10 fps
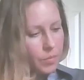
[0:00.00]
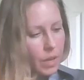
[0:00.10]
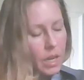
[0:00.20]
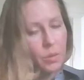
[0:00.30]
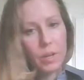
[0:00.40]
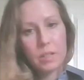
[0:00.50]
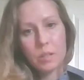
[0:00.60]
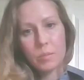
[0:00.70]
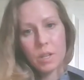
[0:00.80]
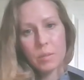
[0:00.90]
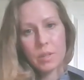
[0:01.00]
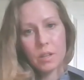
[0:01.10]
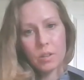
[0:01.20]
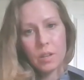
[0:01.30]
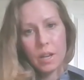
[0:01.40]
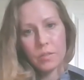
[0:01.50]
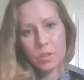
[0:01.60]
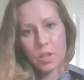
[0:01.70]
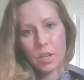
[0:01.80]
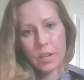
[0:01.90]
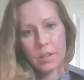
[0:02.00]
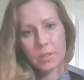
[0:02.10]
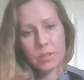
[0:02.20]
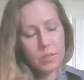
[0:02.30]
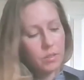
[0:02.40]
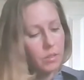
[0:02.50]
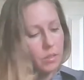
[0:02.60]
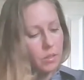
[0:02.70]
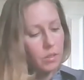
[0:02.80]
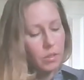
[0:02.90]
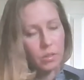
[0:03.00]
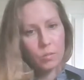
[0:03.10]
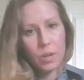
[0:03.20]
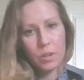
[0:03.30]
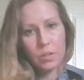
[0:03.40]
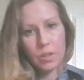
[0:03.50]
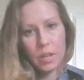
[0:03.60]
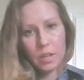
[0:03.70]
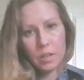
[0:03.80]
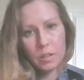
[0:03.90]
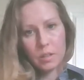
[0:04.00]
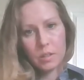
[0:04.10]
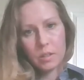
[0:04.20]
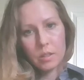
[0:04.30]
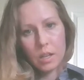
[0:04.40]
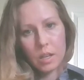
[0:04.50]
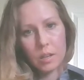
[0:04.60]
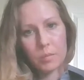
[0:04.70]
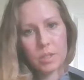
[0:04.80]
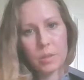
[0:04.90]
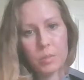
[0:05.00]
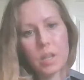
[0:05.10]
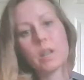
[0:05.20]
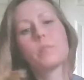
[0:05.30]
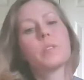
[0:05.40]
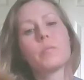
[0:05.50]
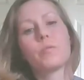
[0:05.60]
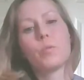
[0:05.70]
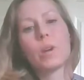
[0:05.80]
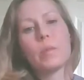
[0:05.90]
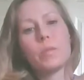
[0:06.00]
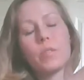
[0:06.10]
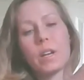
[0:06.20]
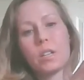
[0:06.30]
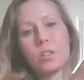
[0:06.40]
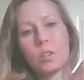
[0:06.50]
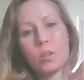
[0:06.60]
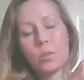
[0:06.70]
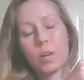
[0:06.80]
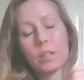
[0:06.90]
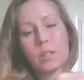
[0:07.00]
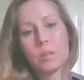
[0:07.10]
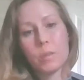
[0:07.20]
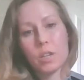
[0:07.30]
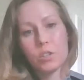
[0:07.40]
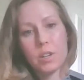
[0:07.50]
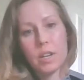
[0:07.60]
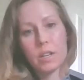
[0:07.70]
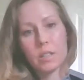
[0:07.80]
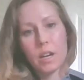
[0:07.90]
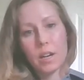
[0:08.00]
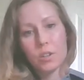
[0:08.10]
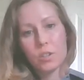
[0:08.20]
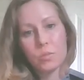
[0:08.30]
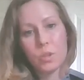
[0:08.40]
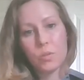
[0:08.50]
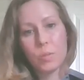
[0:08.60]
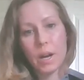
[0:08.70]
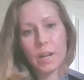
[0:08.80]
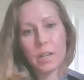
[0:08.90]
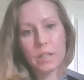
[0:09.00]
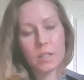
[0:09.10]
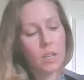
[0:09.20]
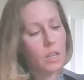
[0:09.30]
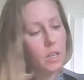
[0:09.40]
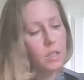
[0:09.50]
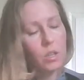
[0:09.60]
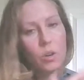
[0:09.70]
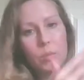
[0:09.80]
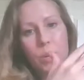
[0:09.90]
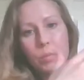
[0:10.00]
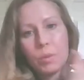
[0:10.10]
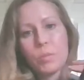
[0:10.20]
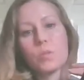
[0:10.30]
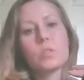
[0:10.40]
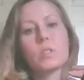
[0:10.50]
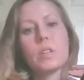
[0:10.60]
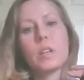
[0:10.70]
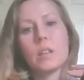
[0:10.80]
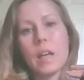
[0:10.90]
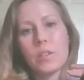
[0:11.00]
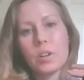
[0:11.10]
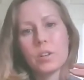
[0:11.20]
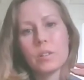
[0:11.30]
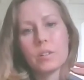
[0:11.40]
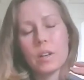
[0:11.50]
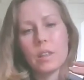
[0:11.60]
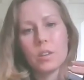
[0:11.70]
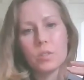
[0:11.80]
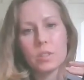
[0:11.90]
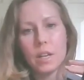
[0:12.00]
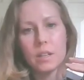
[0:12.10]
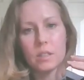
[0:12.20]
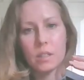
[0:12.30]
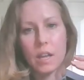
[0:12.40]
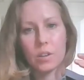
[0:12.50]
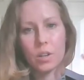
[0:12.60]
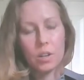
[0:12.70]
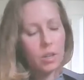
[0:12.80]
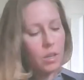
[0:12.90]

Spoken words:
Anyway, sometimes they don't advertise what you think. Sometimes, and from what I've been finding too, on some luxury hand designers, when you buy it, so it might be mostly leather, and they'll state it's leather.